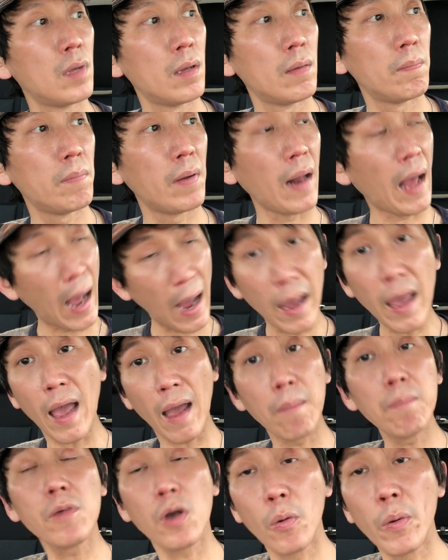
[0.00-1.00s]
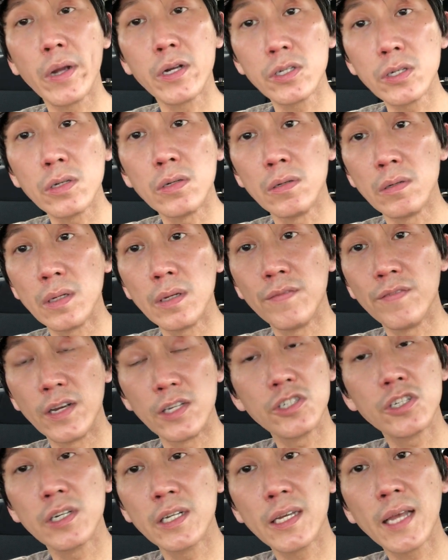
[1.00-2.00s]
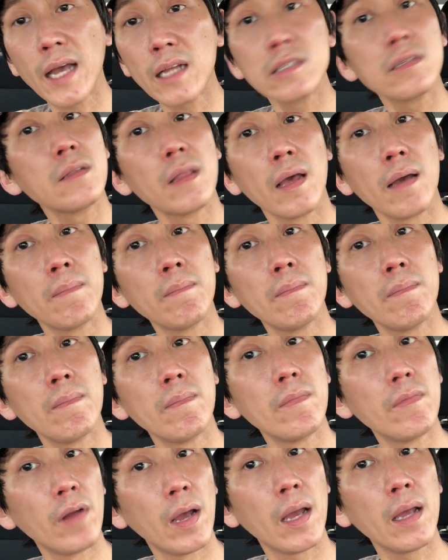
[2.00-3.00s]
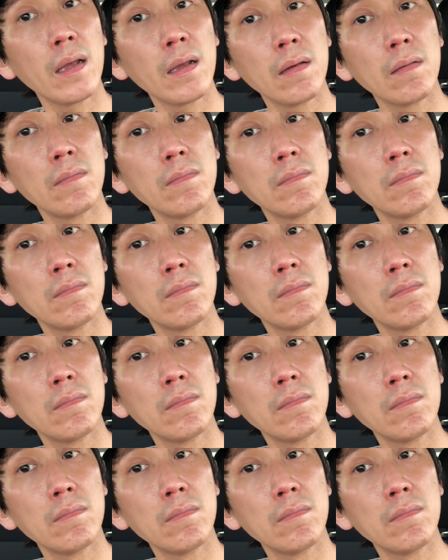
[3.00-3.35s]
But I am going to eventually get to them, right?